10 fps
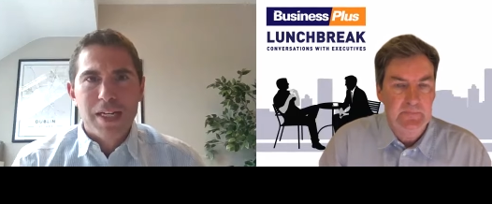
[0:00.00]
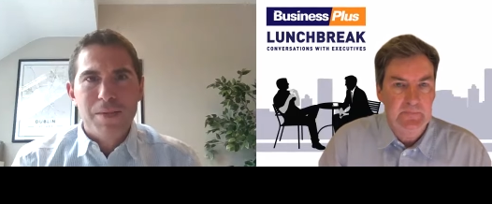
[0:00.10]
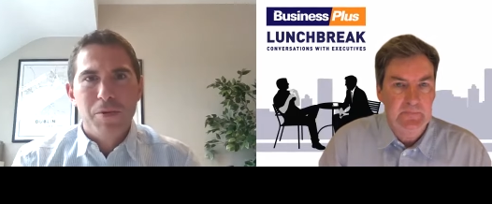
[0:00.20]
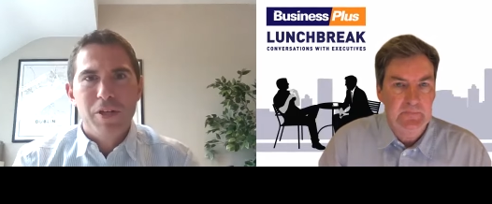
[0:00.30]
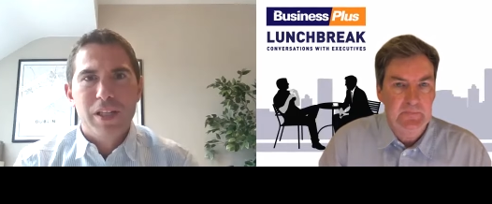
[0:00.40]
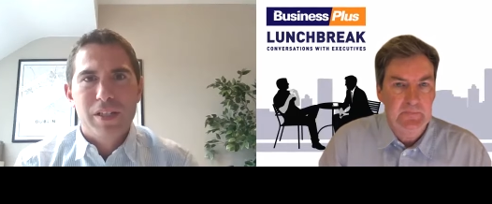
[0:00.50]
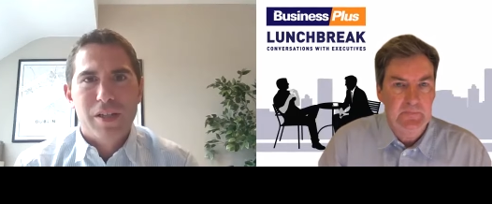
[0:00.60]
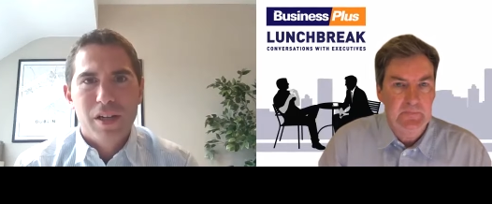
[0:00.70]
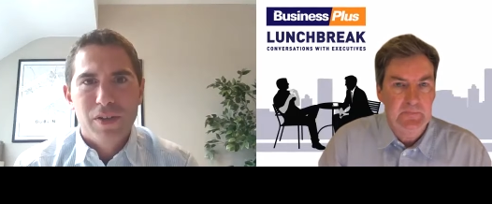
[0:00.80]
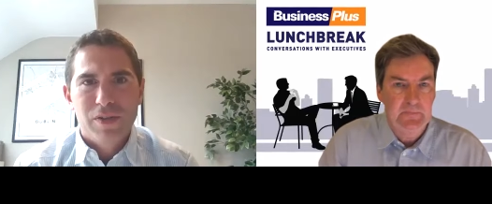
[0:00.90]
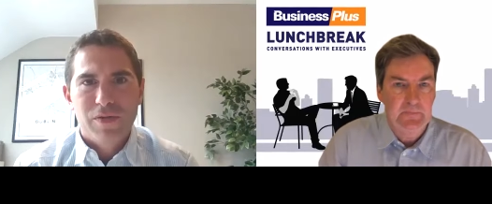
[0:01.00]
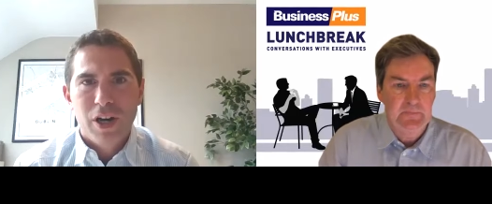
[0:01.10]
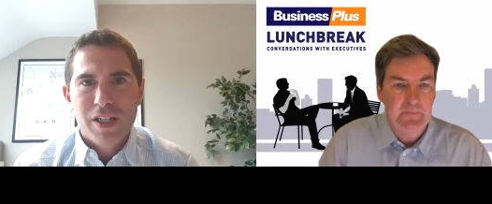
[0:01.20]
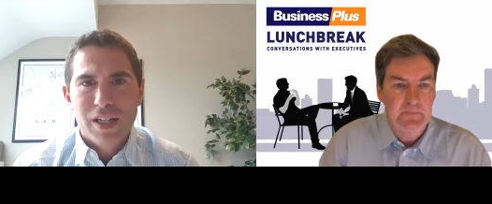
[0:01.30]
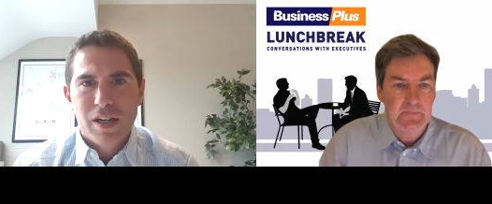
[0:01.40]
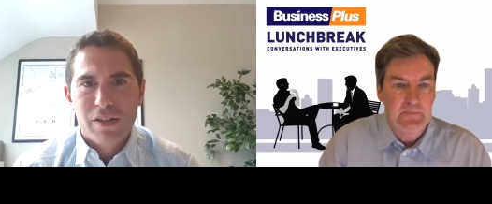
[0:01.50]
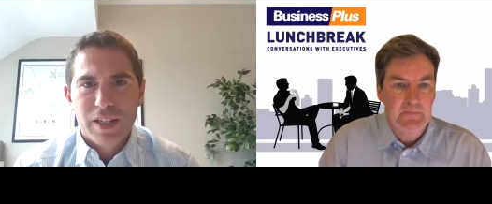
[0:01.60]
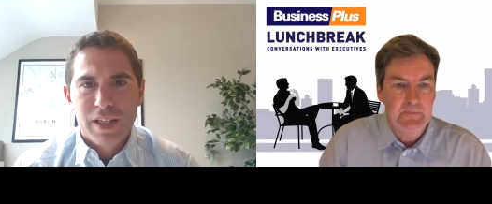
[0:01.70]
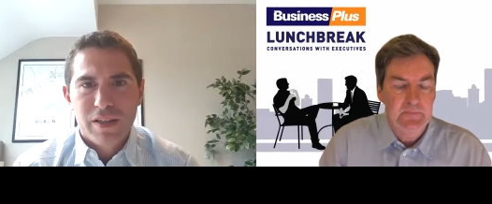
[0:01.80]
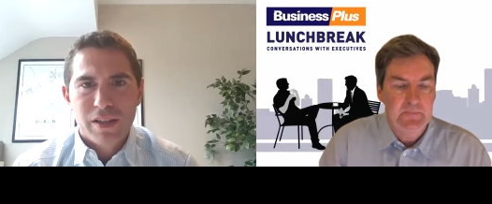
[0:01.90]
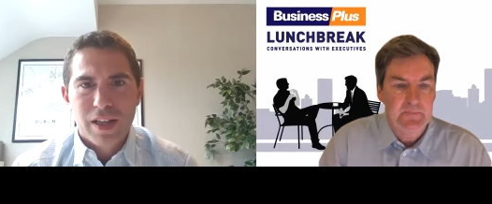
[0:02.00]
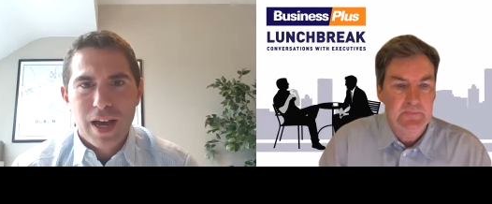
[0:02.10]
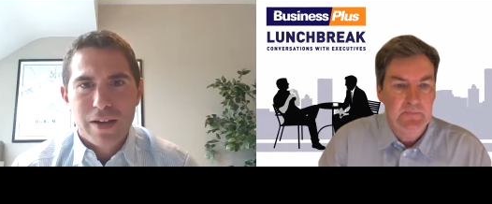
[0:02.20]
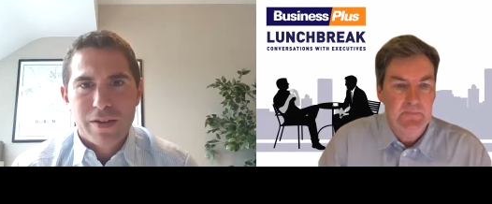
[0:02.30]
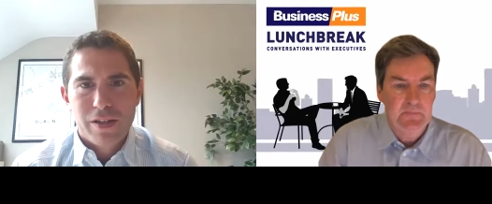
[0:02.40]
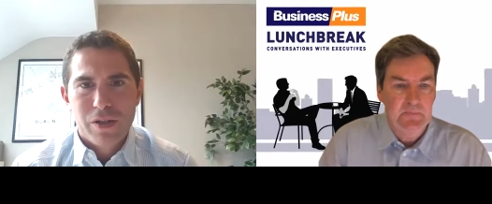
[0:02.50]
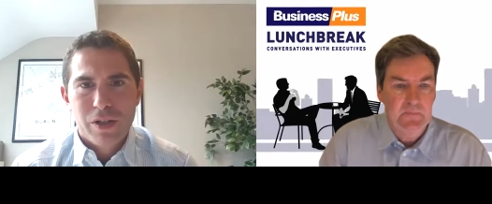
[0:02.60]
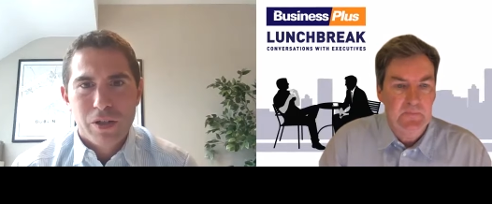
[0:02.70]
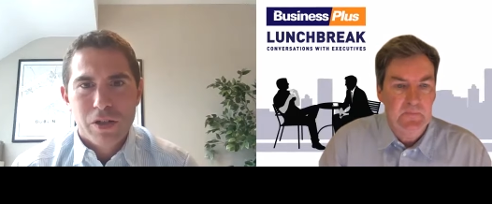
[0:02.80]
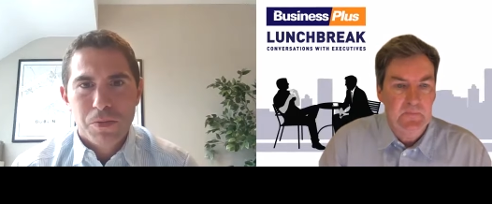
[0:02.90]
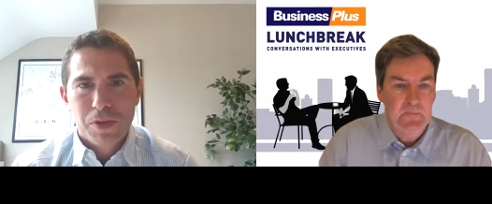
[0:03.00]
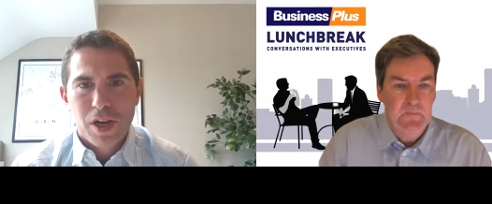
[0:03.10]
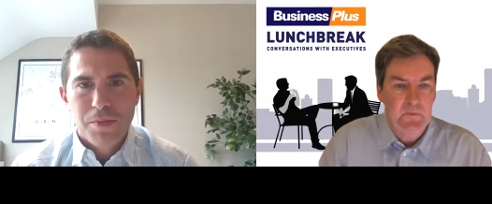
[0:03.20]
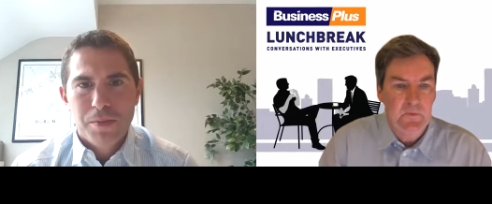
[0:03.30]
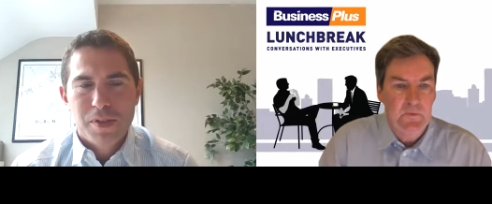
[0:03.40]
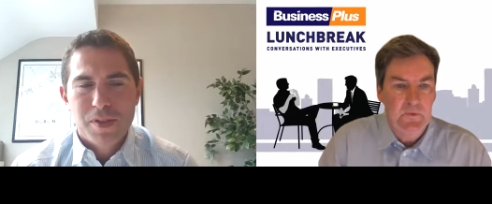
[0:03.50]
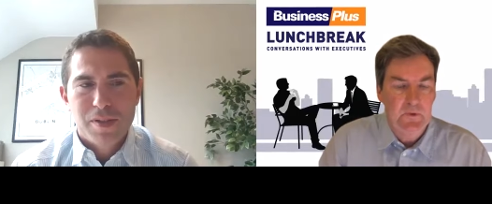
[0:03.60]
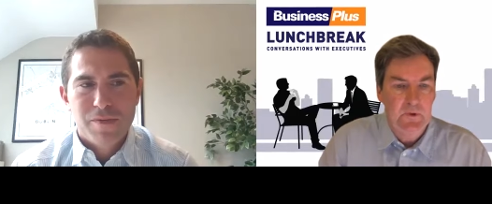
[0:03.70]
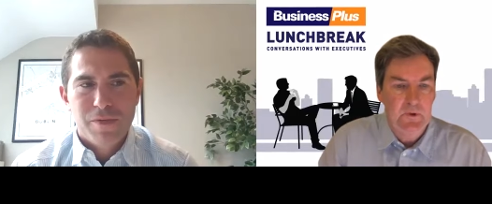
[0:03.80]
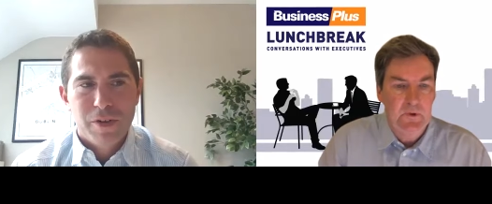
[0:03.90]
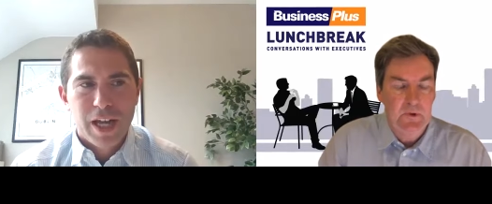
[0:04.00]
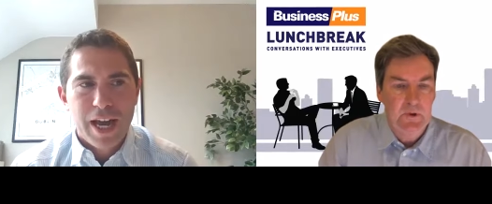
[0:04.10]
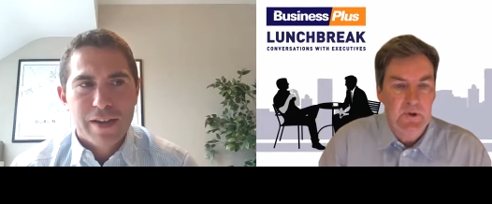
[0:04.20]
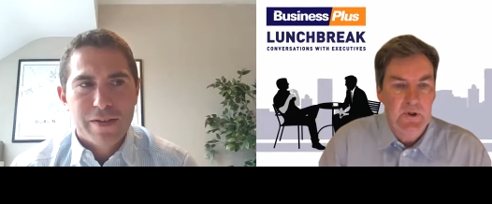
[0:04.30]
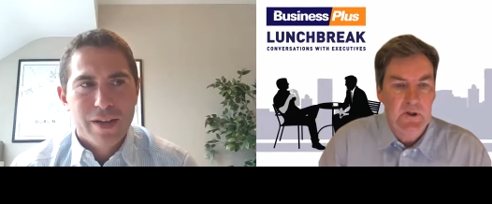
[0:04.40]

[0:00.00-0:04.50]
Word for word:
Speaker 1: anybody that's kind of advising on deals and that you, you sometimes forget